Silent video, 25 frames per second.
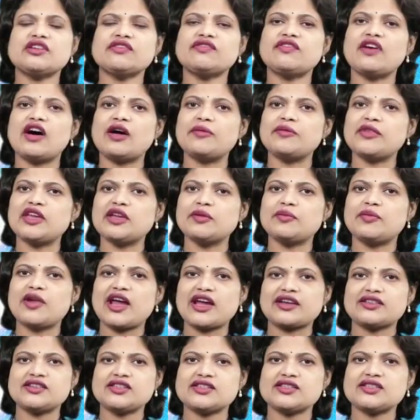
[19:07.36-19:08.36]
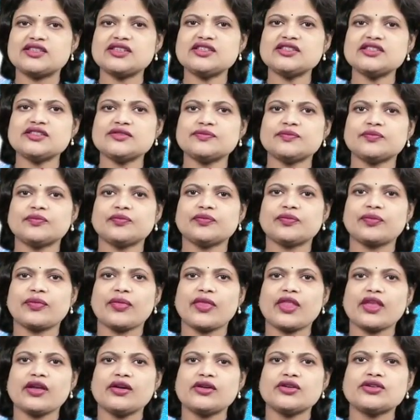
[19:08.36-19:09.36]
the farming practices.
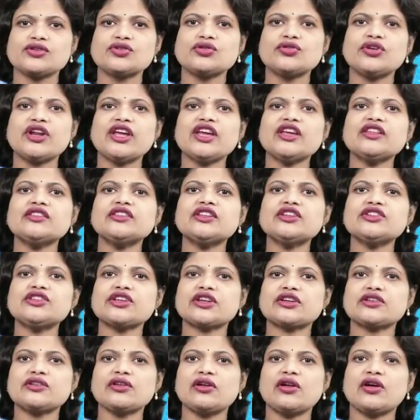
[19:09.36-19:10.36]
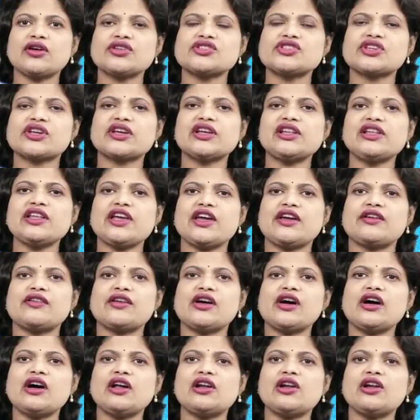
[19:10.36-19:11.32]
Today in the technological era,